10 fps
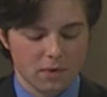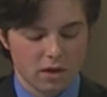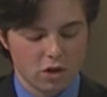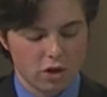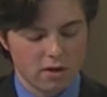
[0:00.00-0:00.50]

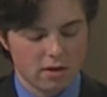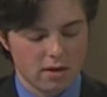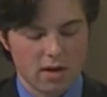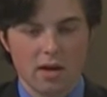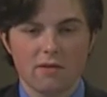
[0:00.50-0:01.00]
In
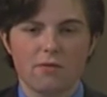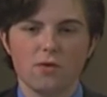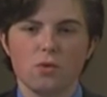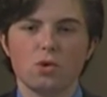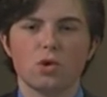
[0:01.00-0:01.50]
just a
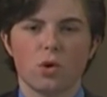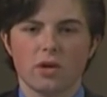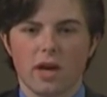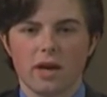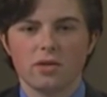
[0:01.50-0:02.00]
few short
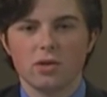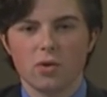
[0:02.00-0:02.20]
days,